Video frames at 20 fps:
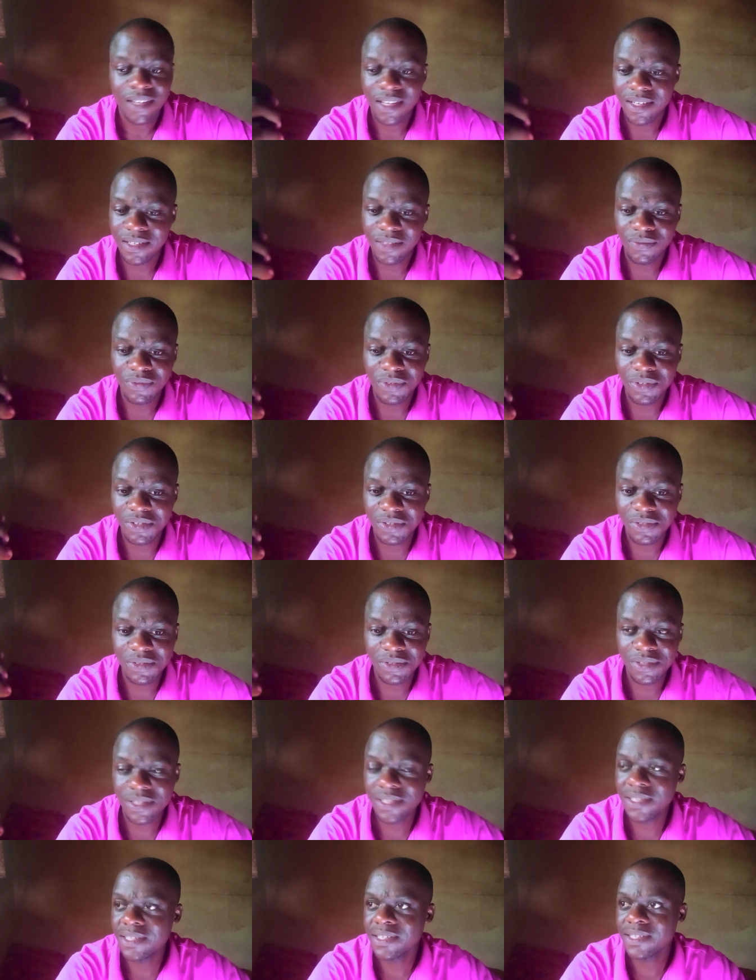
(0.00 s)
And if you also
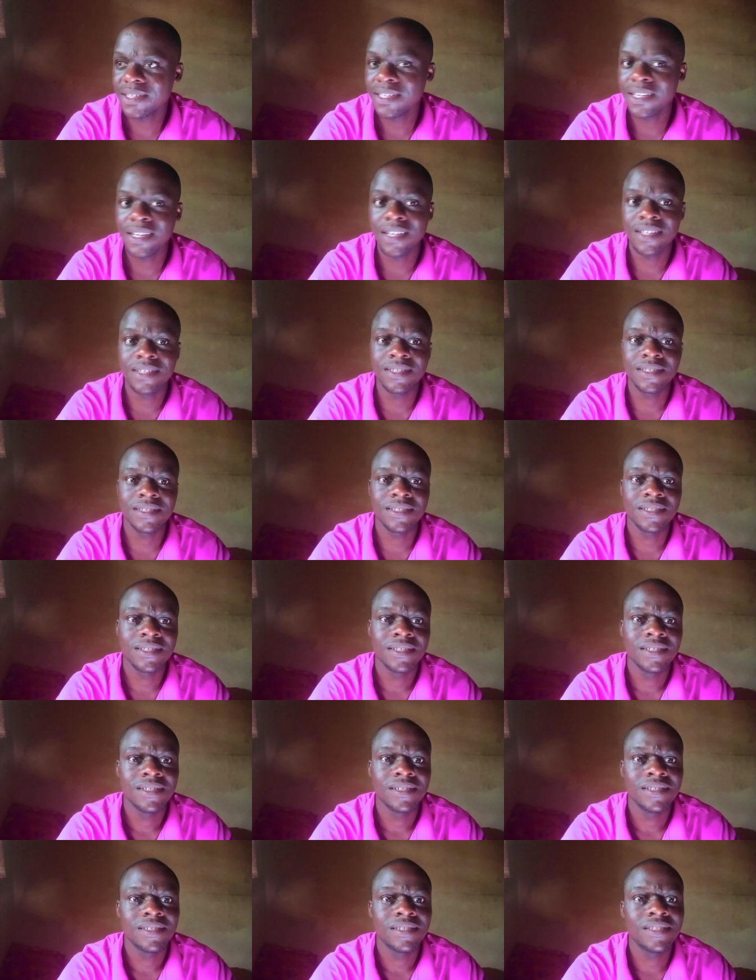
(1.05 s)
think that
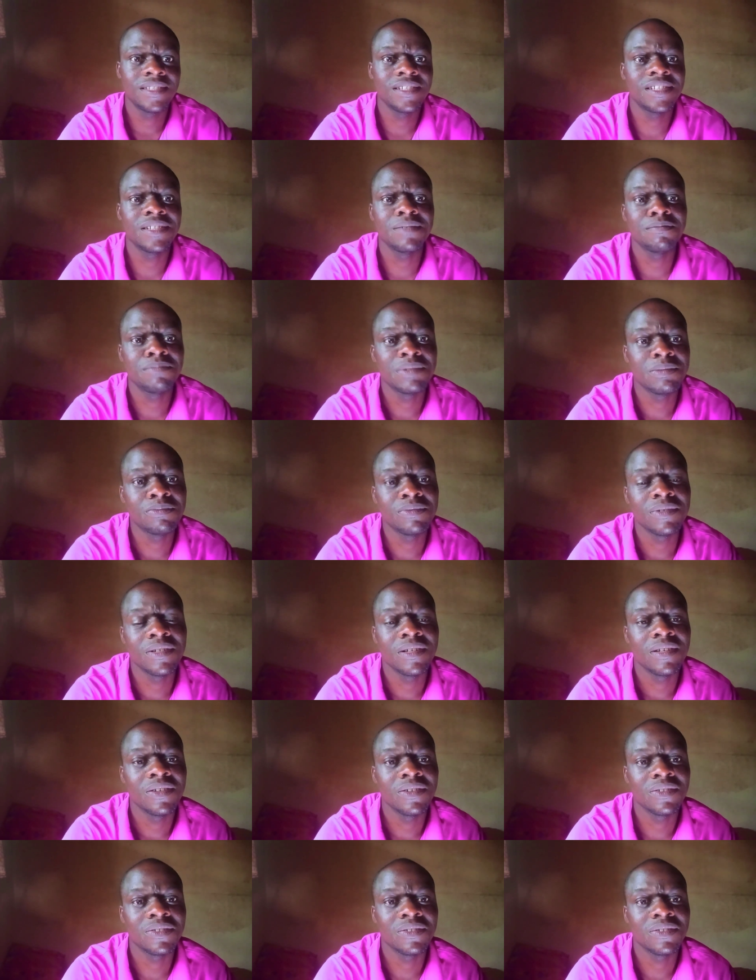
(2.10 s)
teaching people a